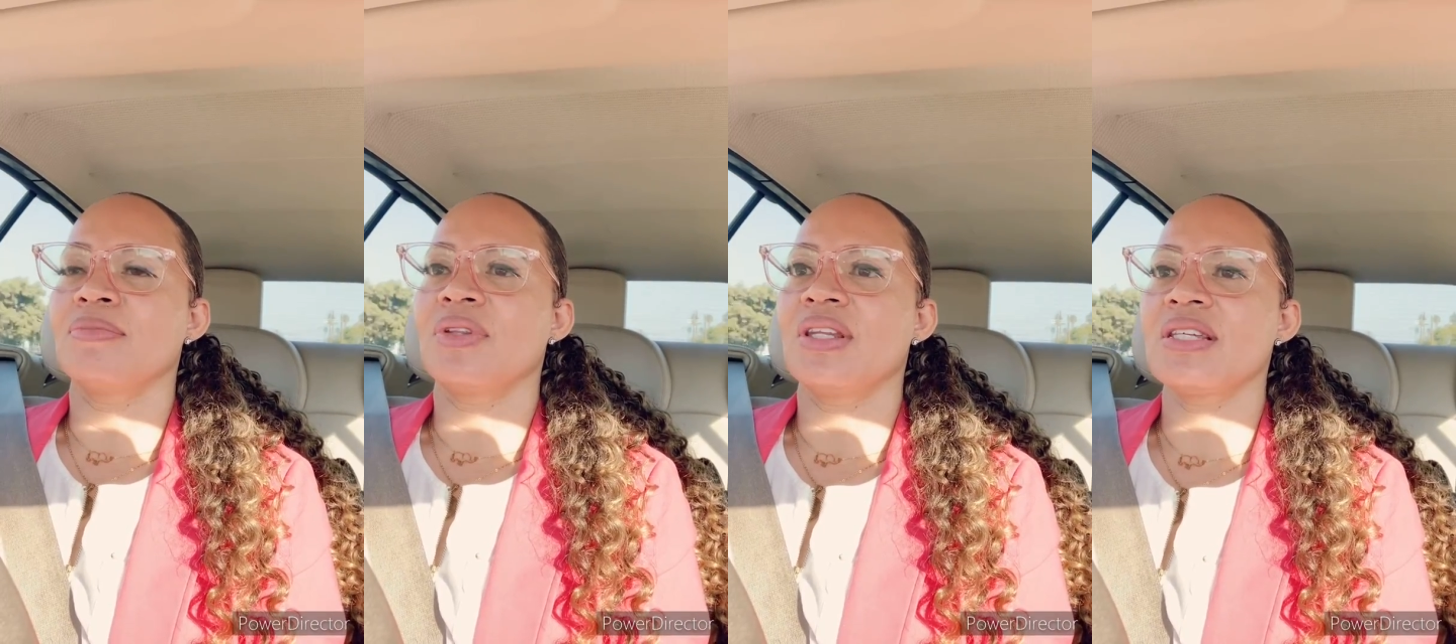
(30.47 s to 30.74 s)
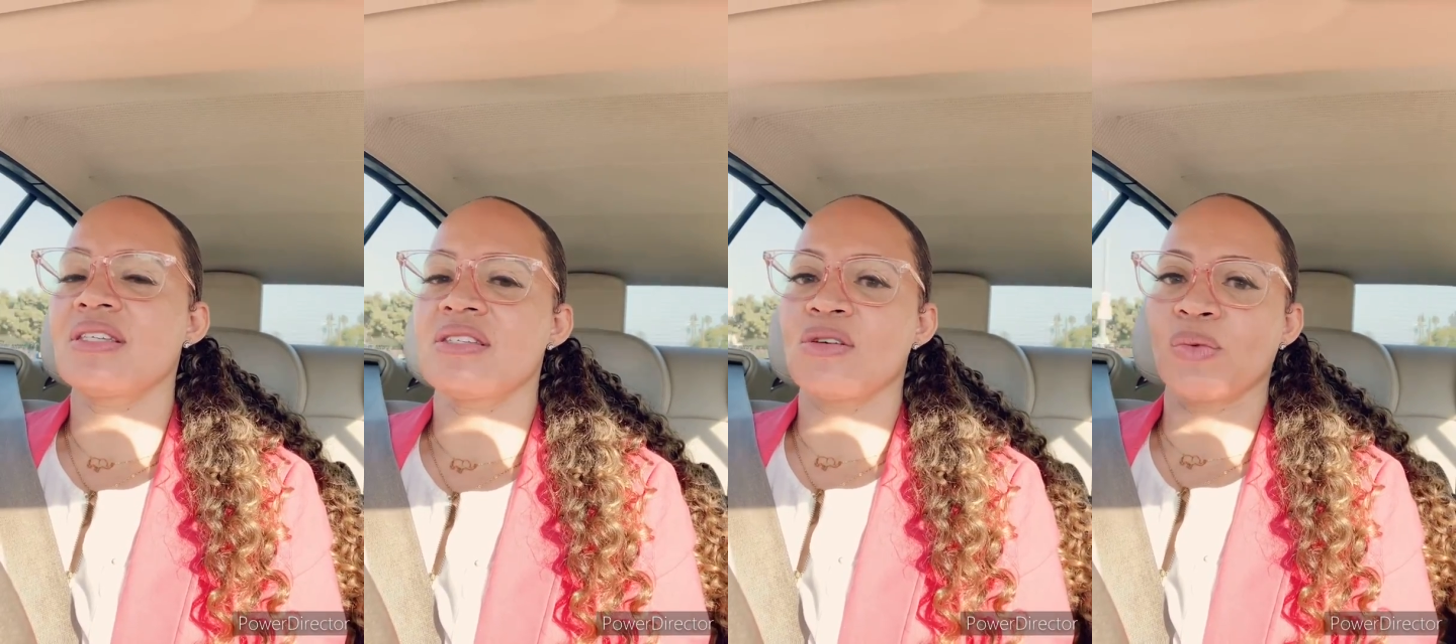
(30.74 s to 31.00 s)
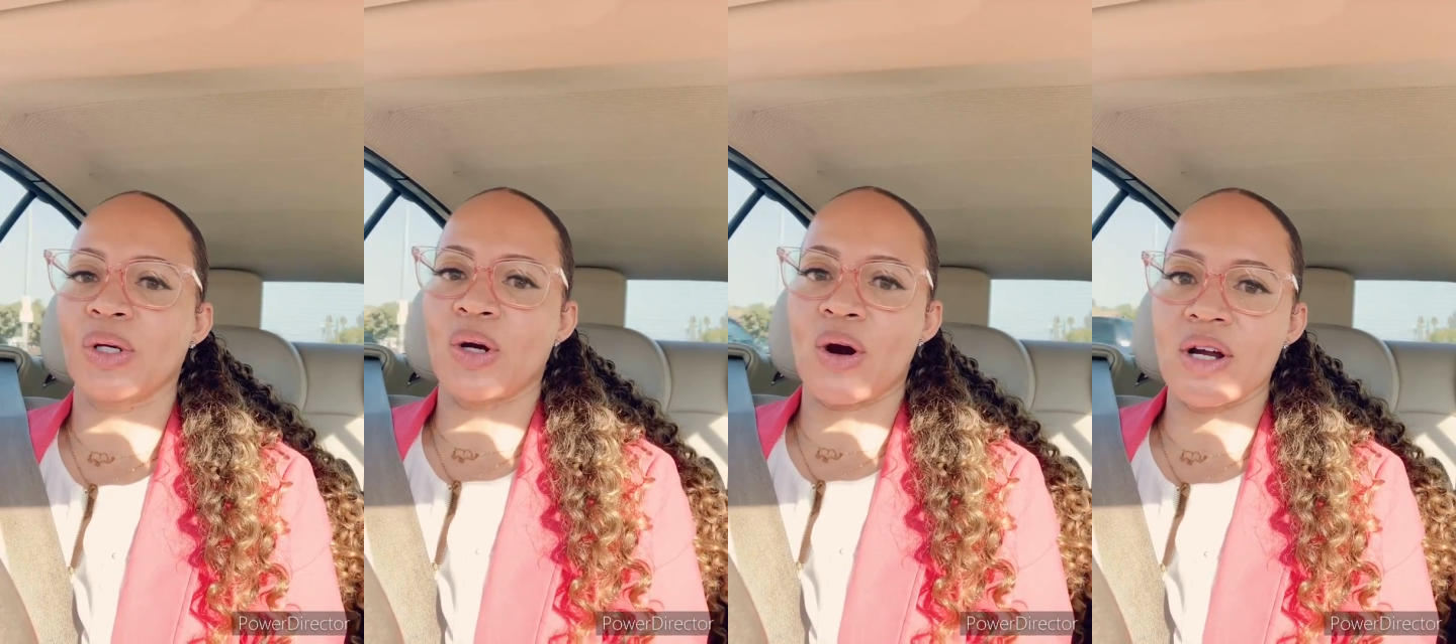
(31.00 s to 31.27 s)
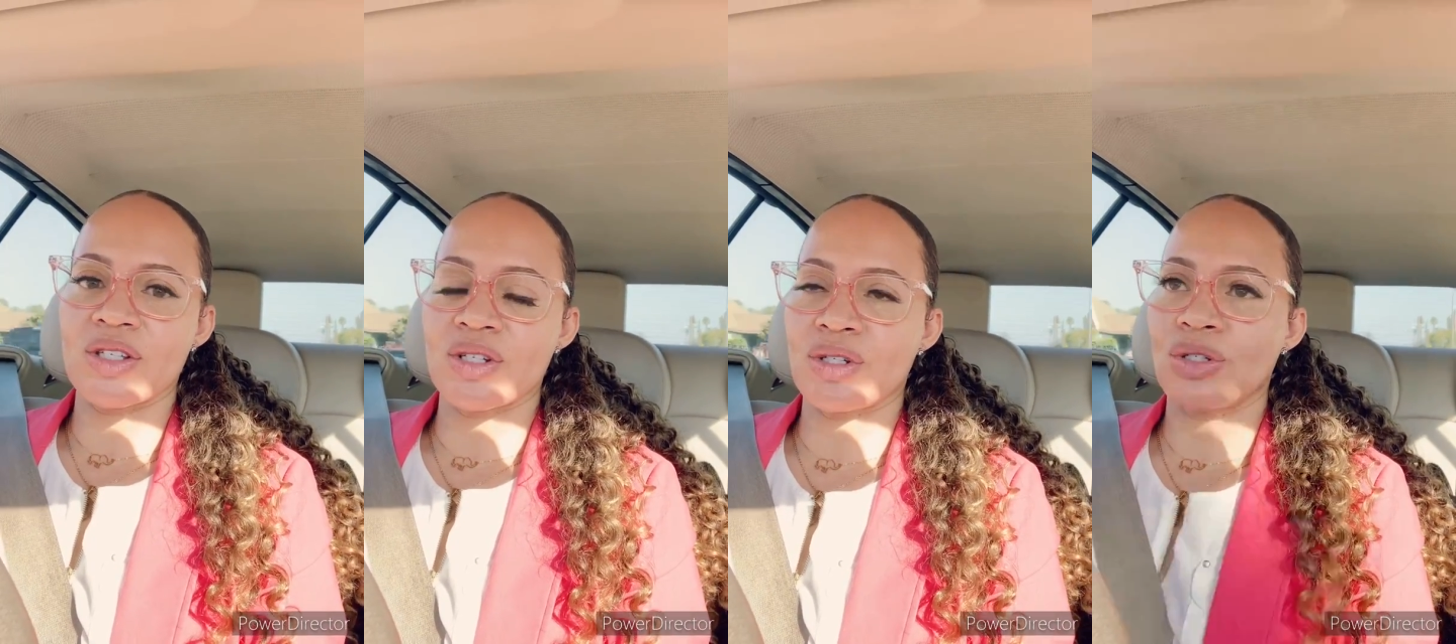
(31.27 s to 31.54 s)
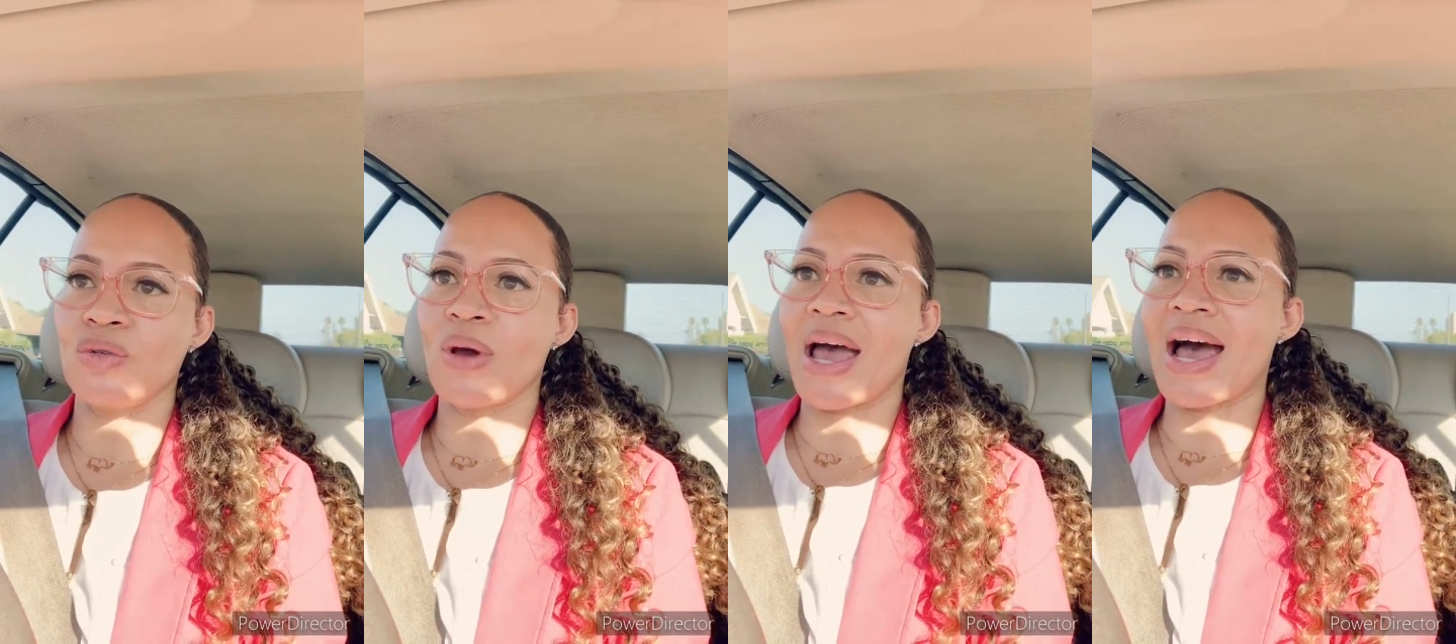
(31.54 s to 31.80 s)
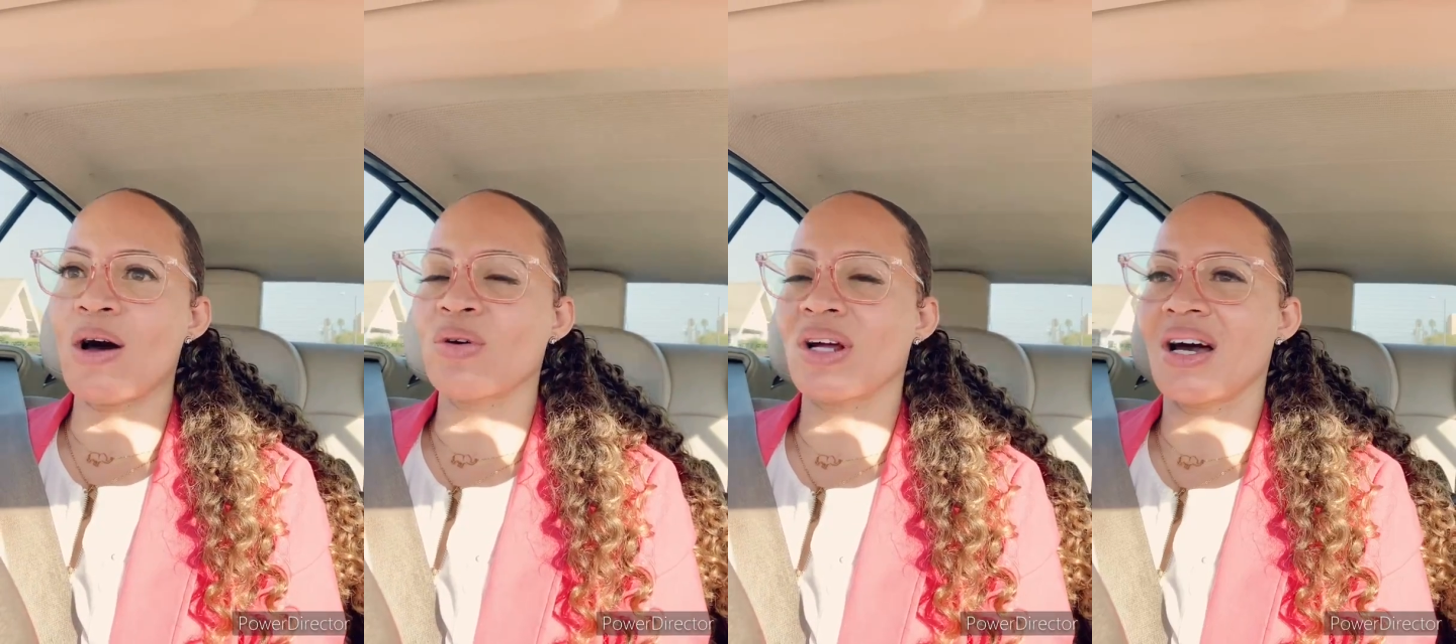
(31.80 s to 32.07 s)
This is in regards to
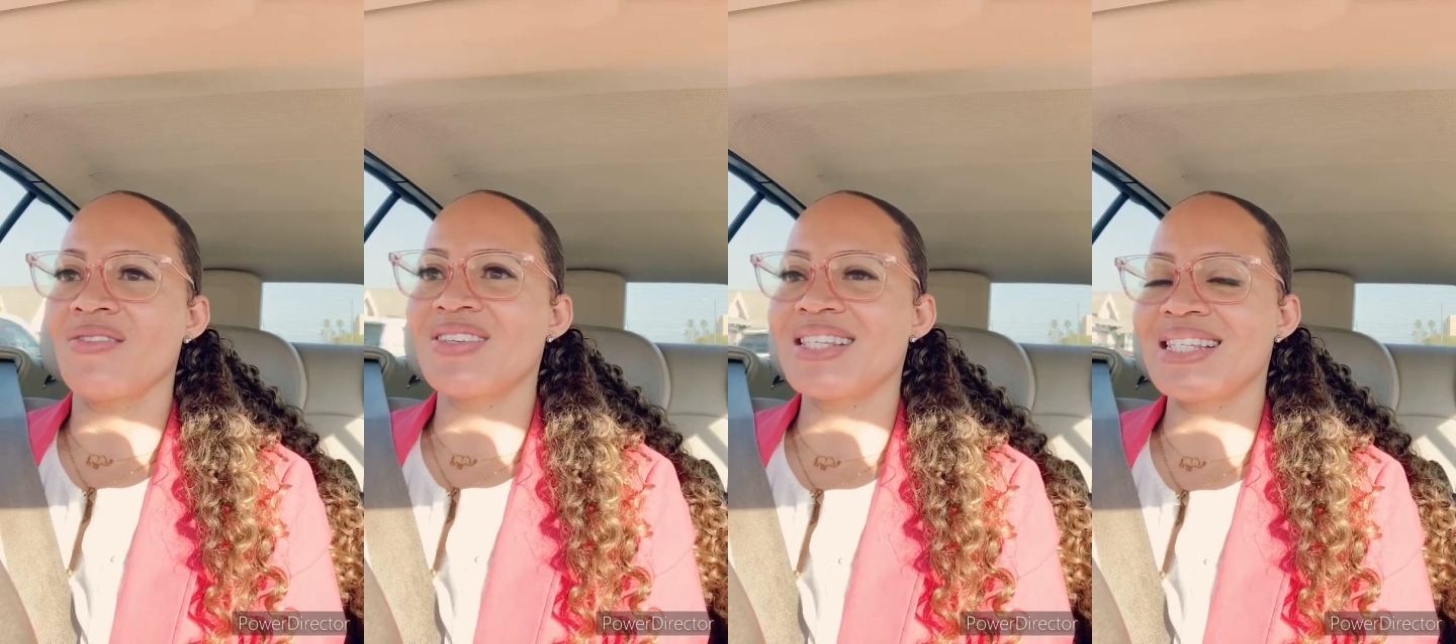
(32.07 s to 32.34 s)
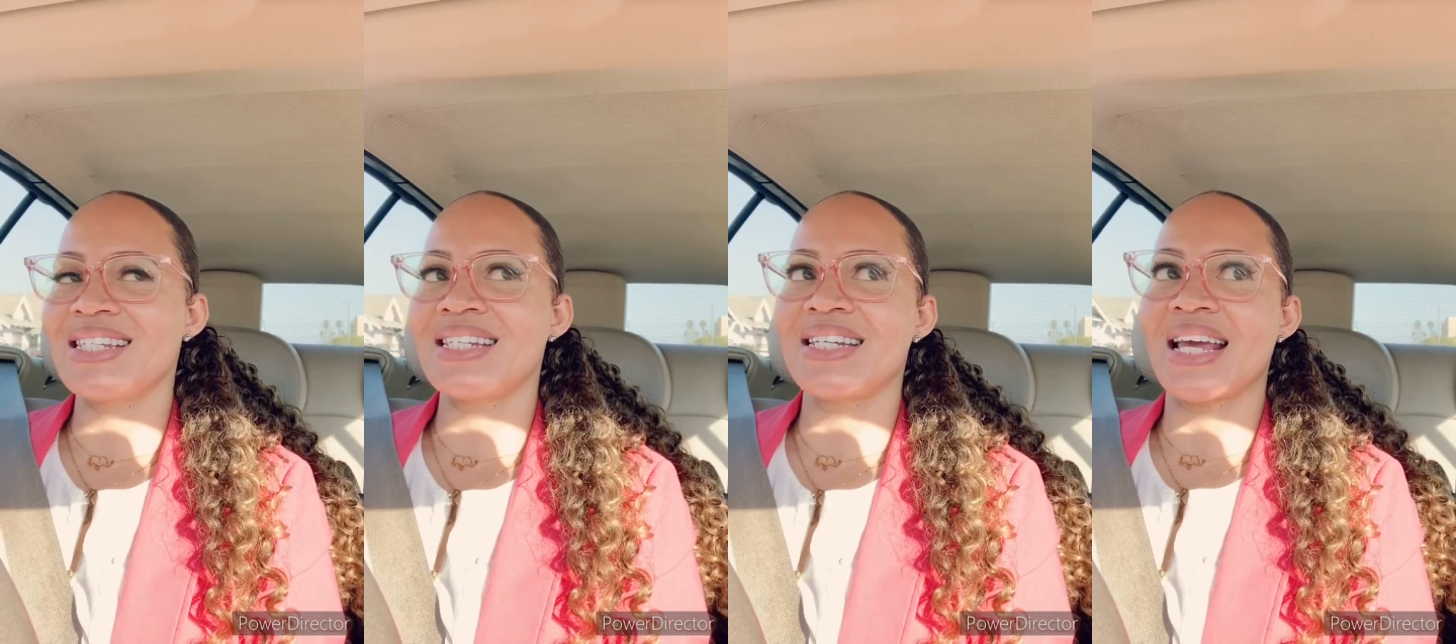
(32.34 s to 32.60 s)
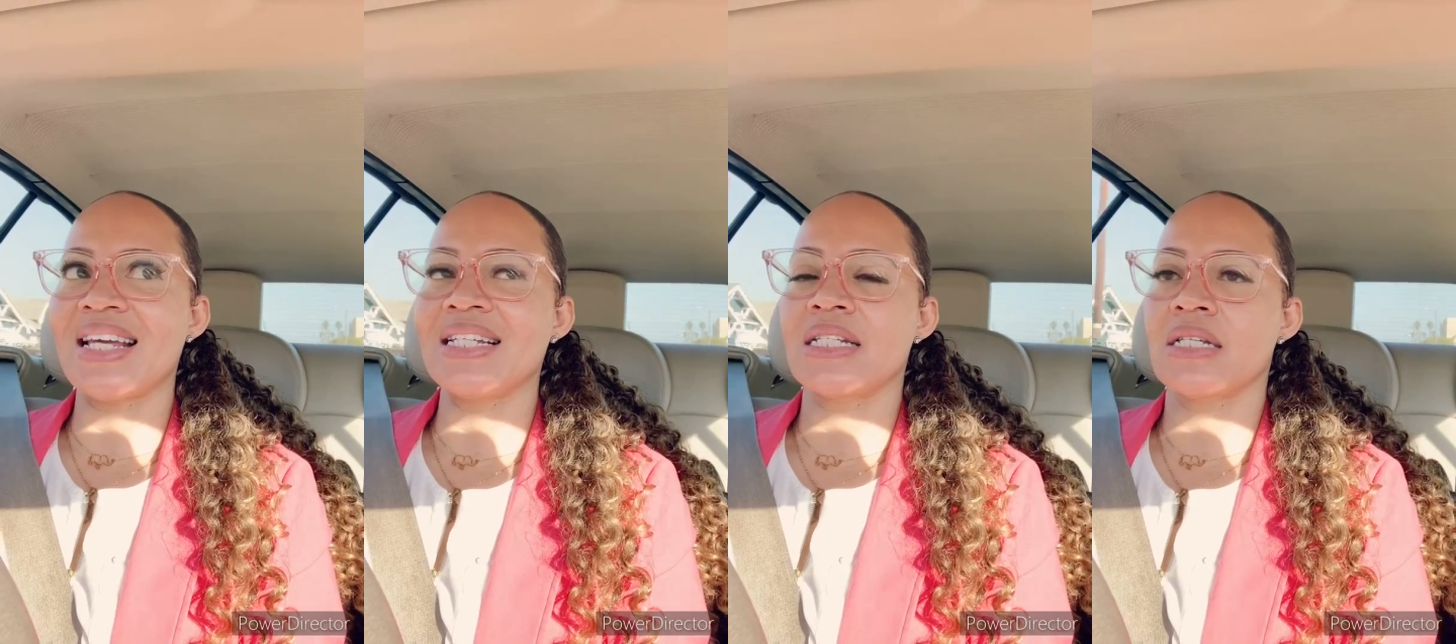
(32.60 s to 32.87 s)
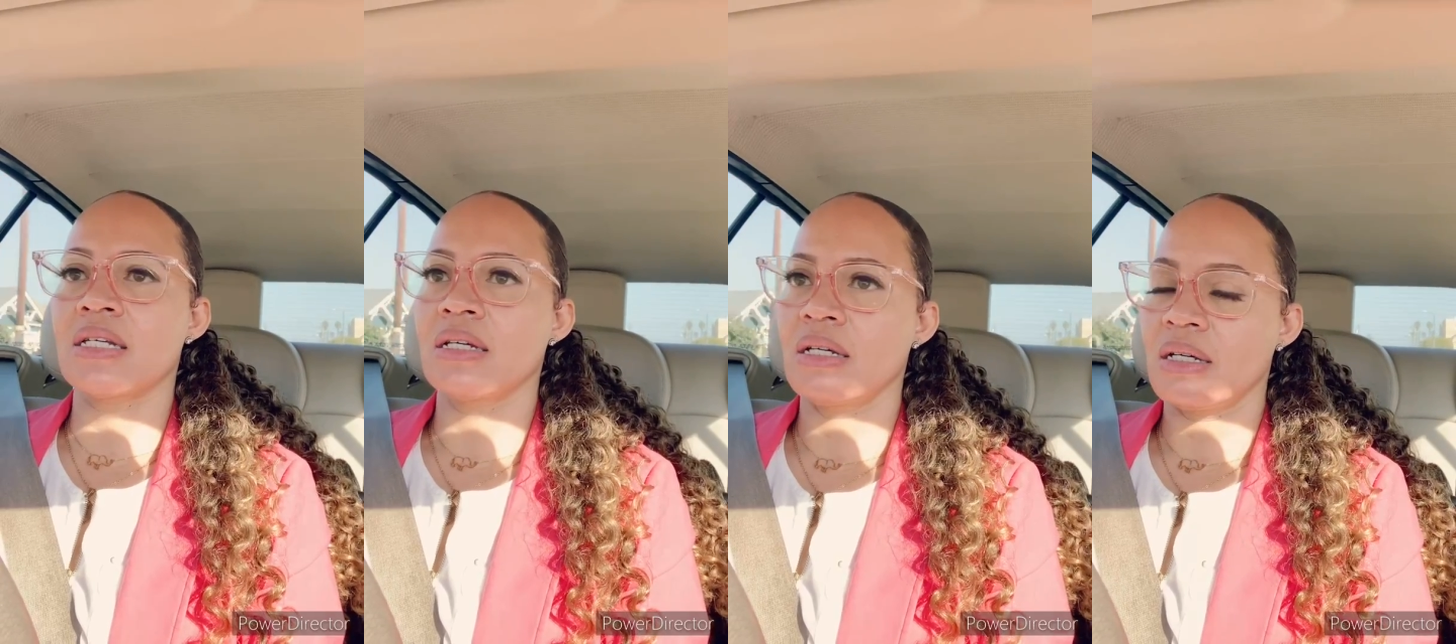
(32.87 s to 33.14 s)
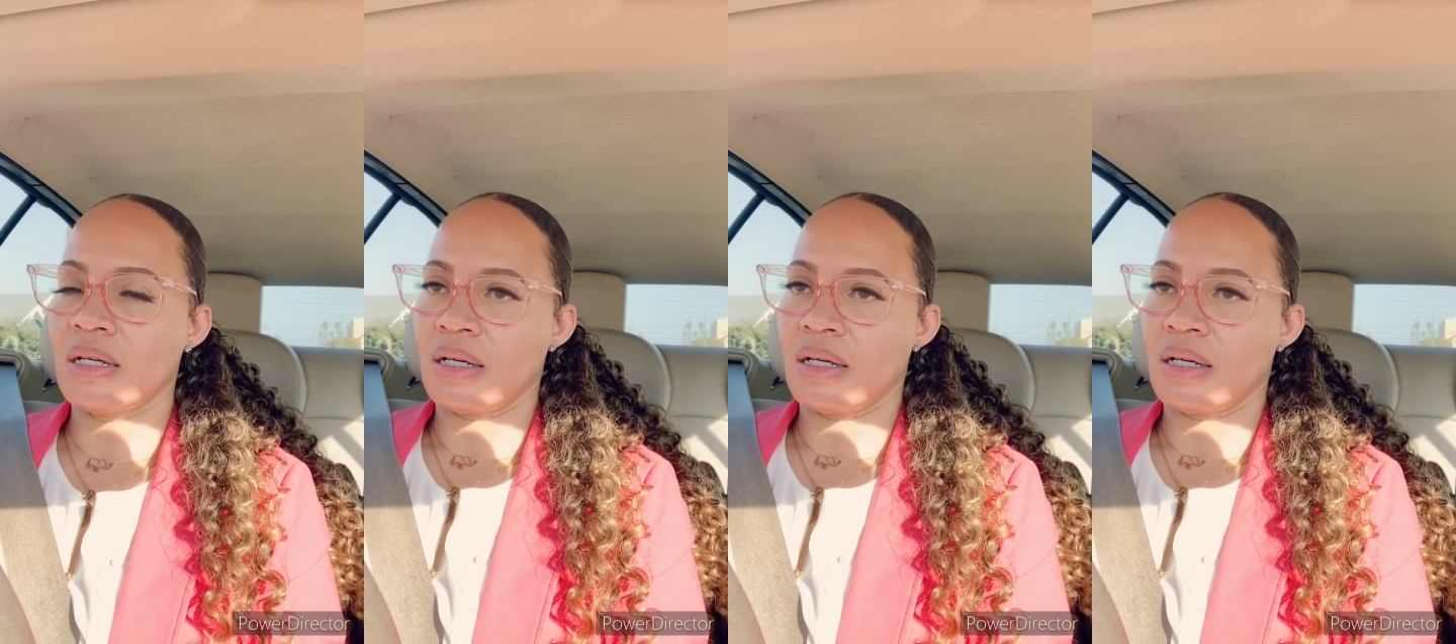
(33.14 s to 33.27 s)
out-of-state